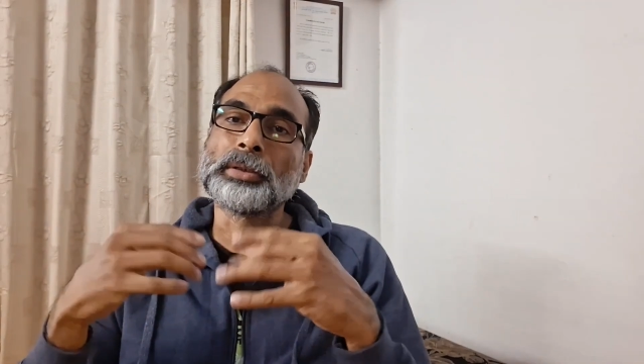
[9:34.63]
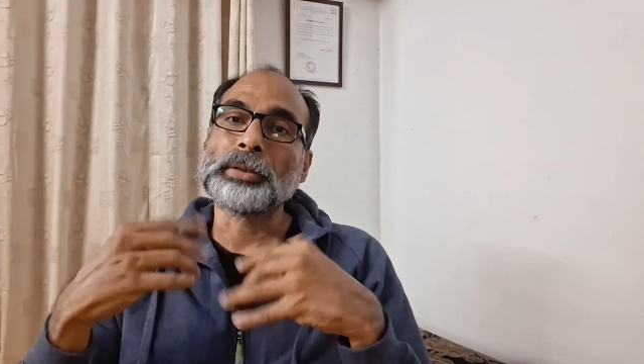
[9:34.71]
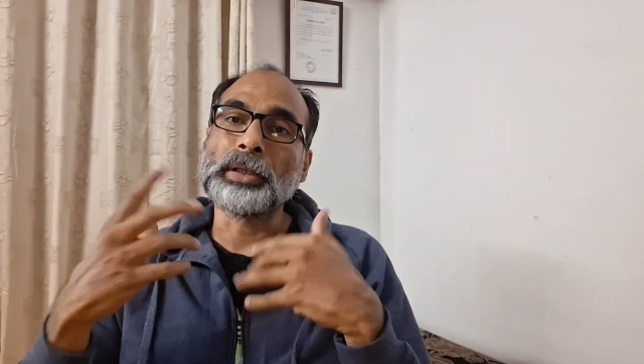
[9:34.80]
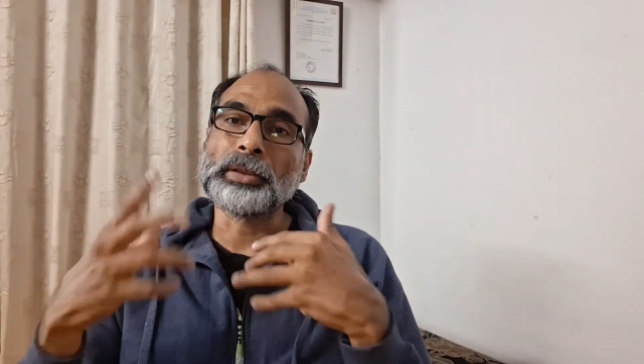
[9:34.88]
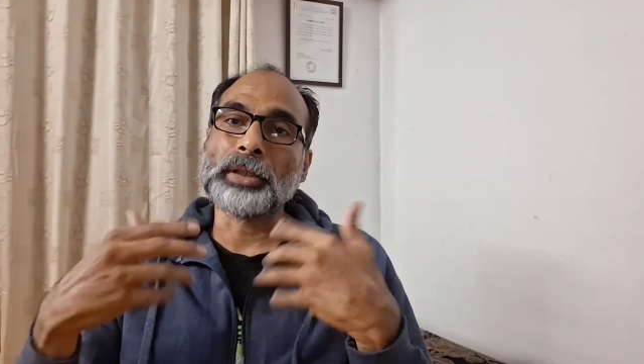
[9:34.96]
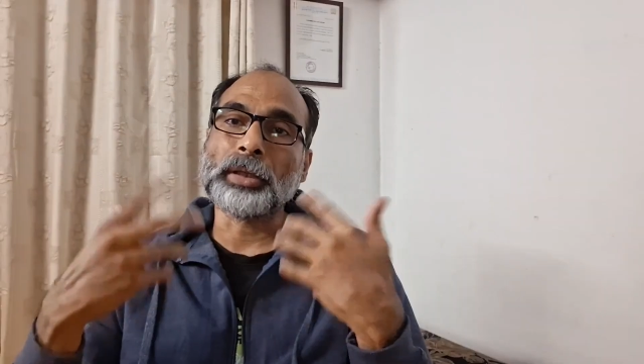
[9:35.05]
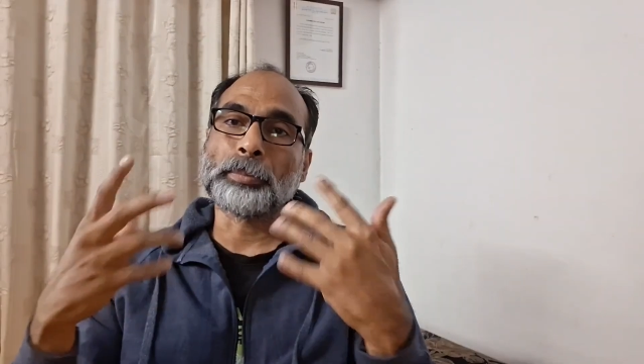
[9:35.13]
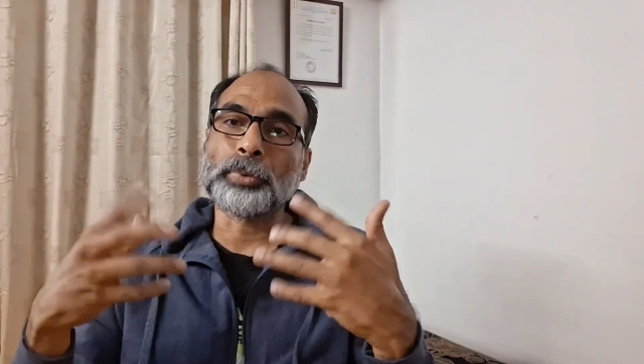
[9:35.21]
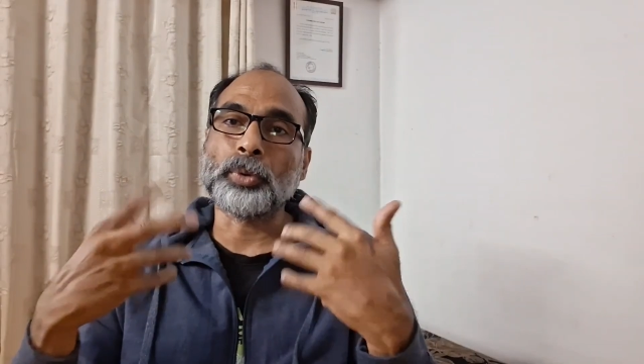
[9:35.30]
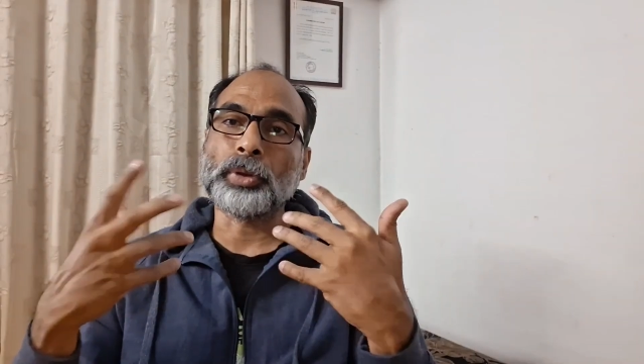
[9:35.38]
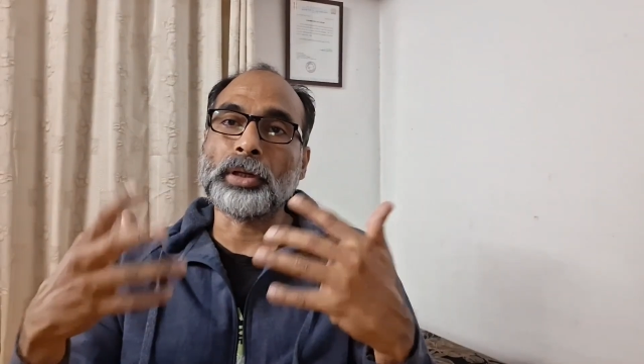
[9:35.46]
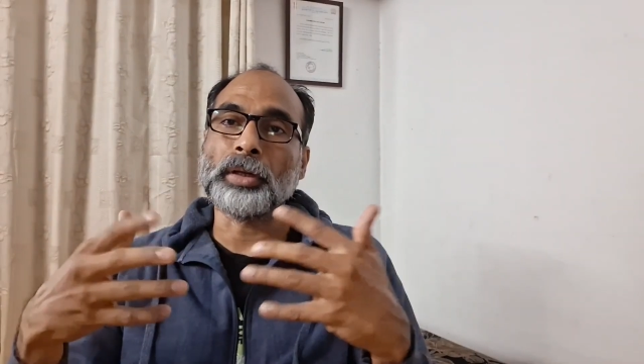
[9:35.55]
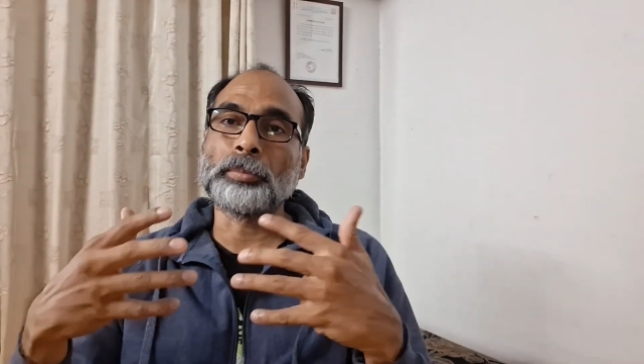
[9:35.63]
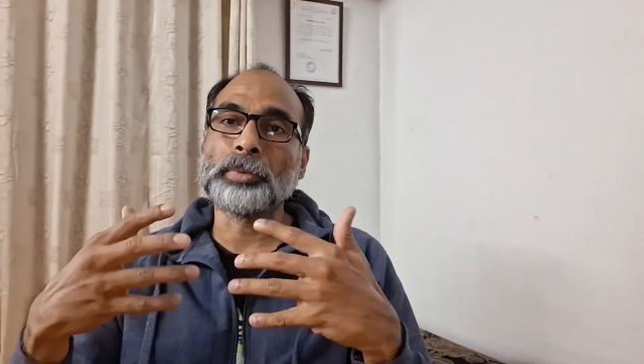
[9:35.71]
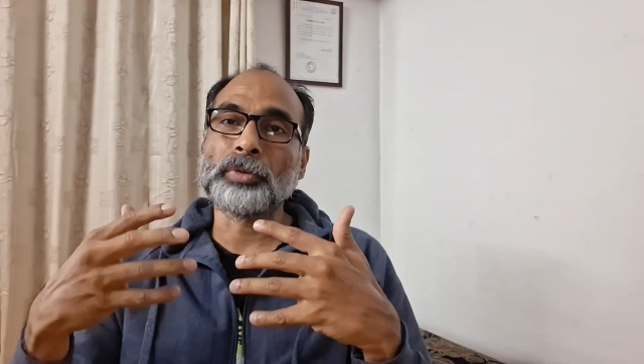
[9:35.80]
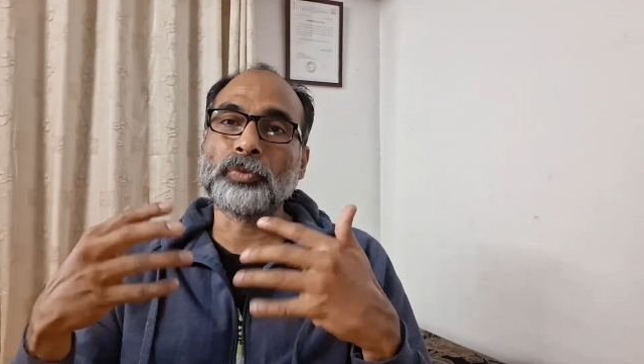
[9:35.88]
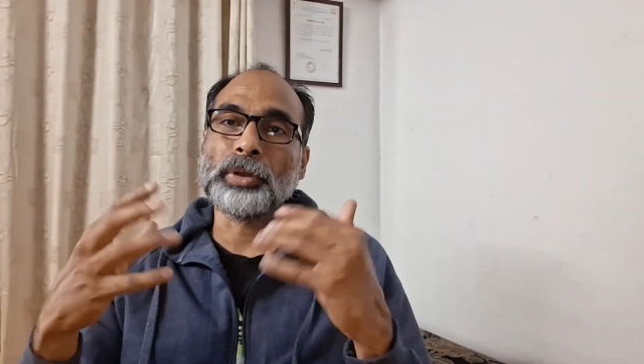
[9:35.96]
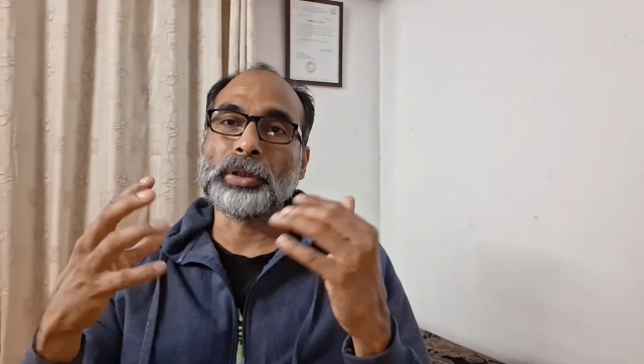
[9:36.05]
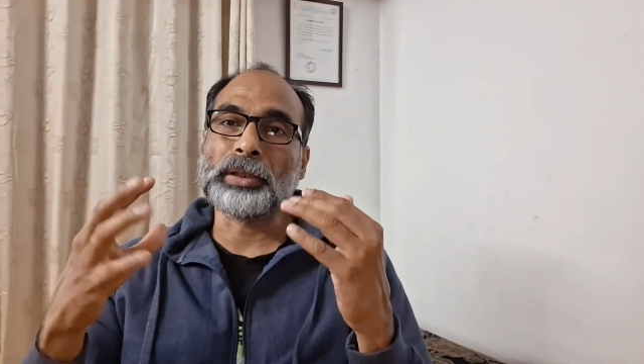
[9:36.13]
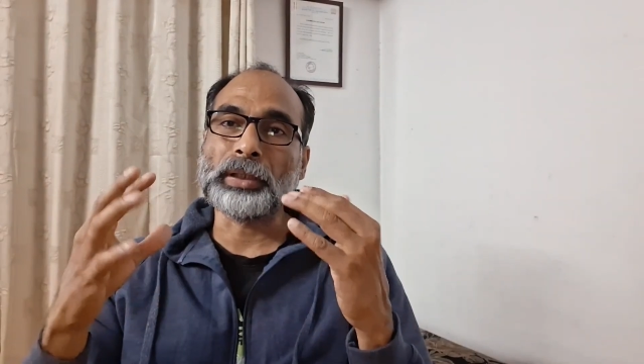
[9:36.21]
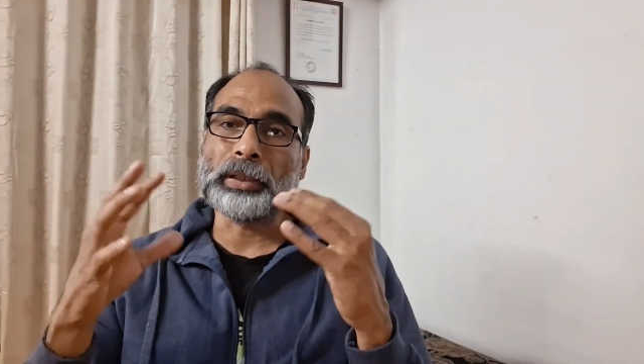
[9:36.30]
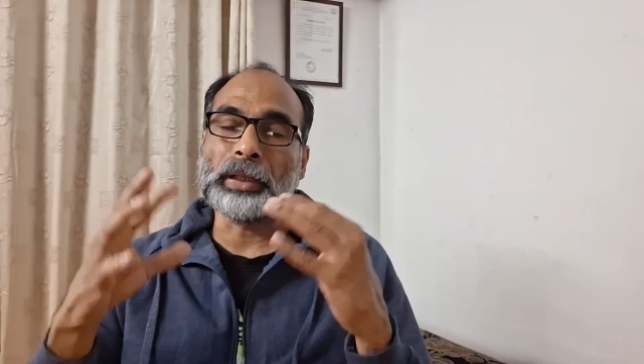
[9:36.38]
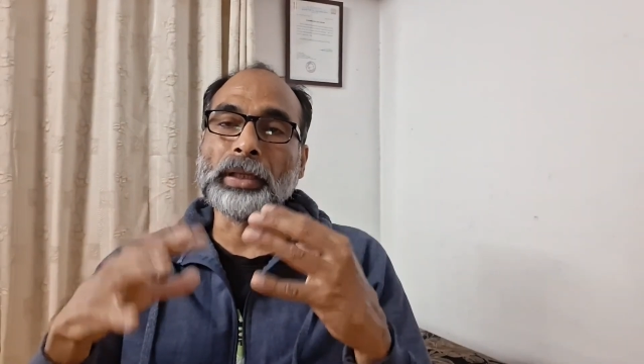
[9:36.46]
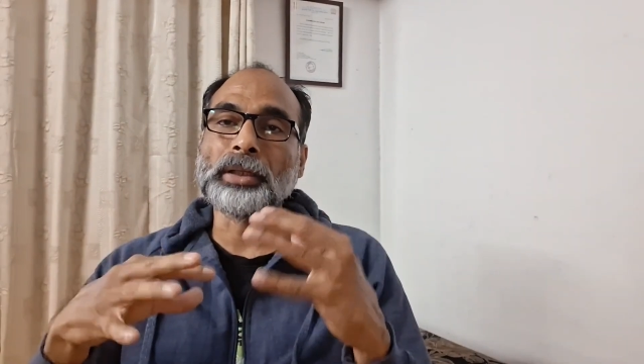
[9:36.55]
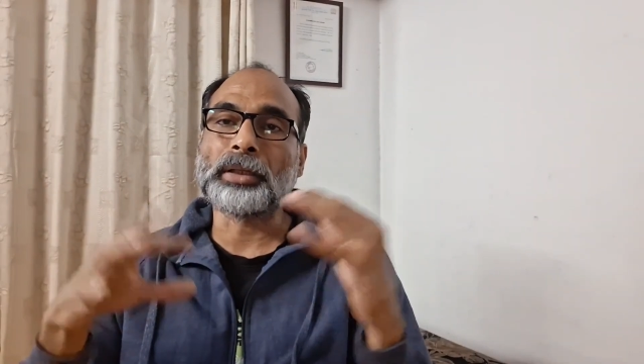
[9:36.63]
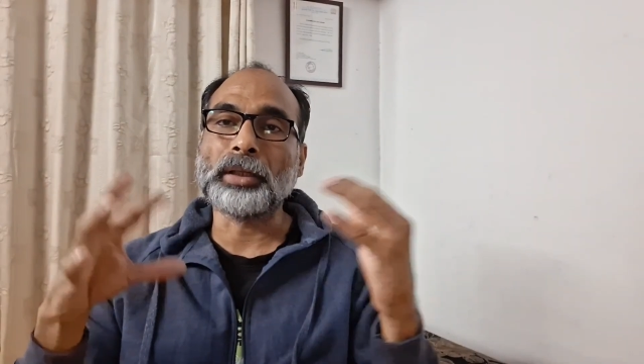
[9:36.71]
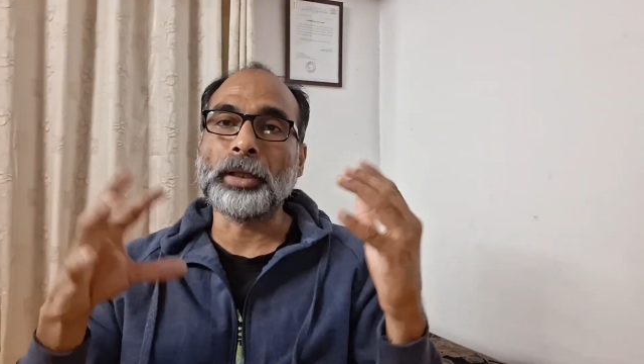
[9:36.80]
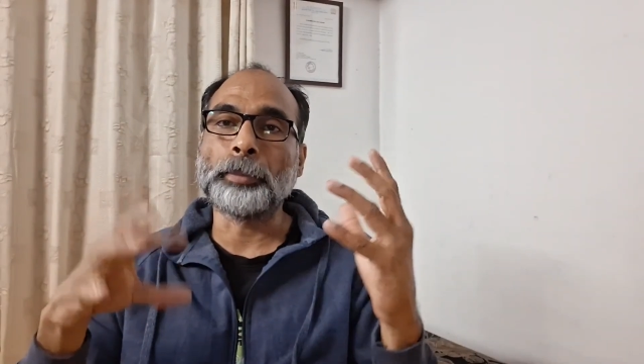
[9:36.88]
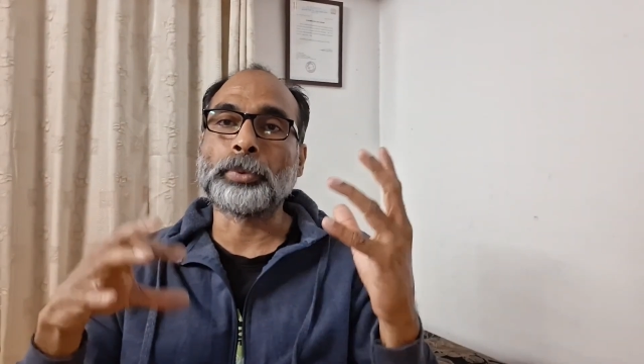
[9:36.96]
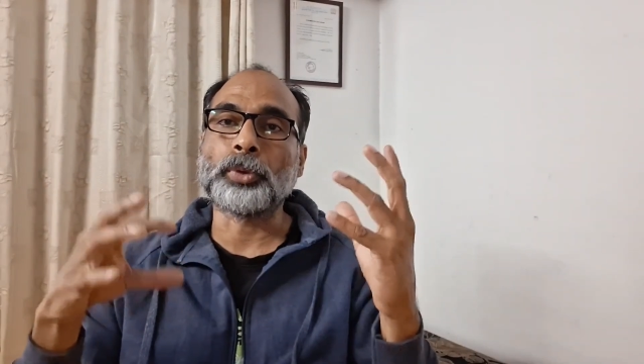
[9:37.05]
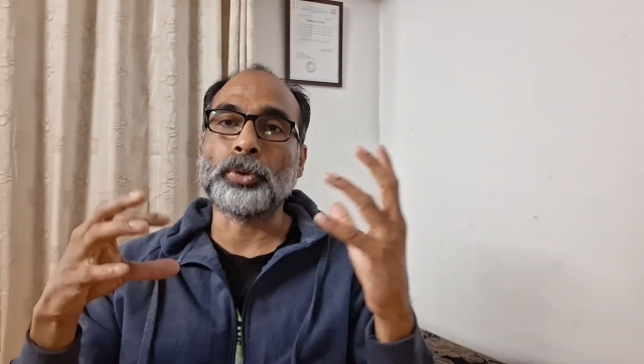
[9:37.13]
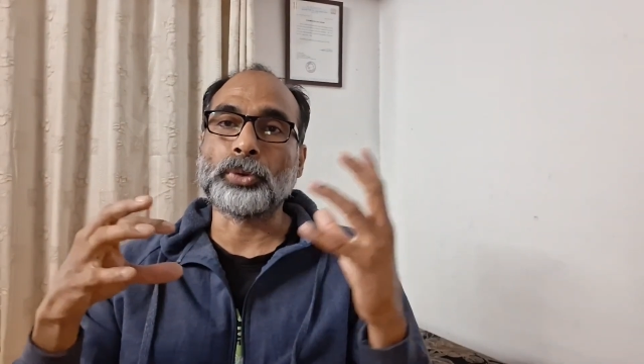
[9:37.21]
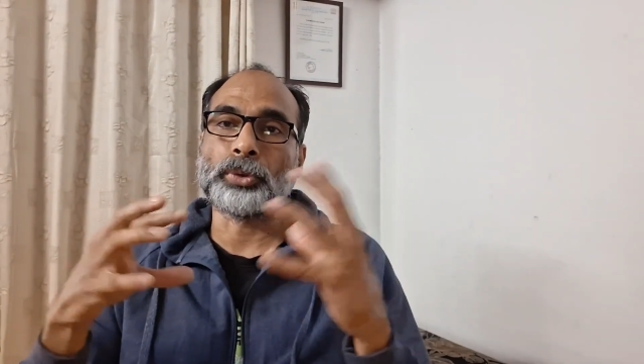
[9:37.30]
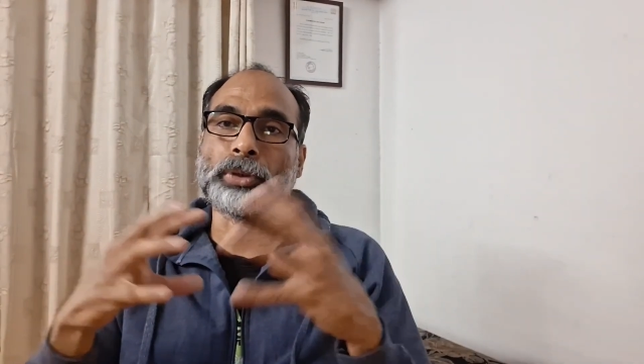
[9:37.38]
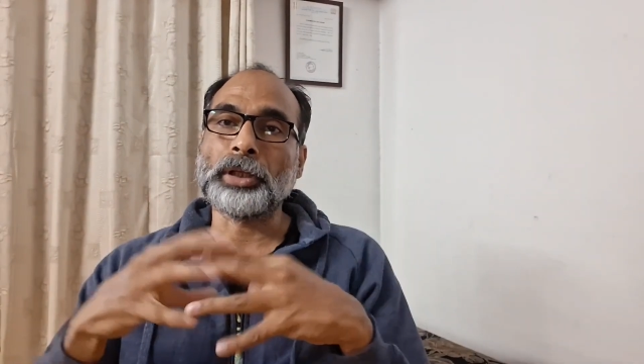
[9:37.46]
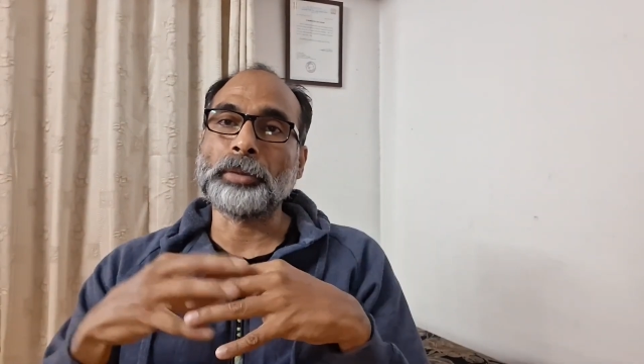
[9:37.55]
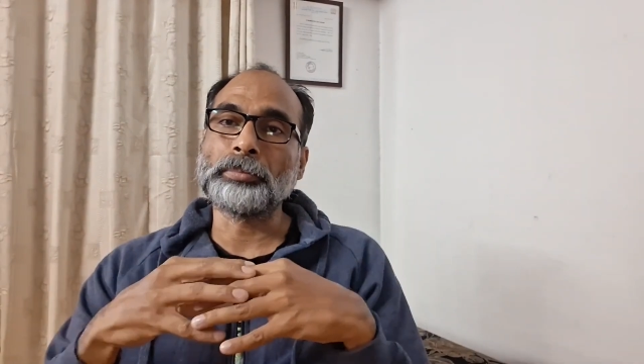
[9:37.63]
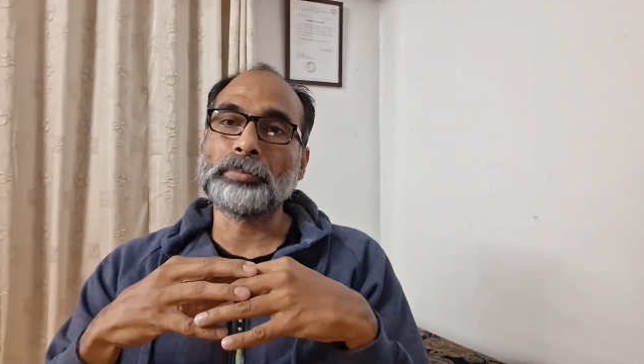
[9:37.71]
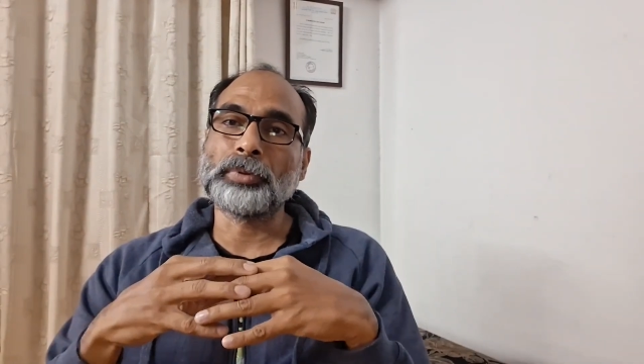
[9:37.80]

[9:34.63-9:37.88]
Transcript: then the programmer will create a prototype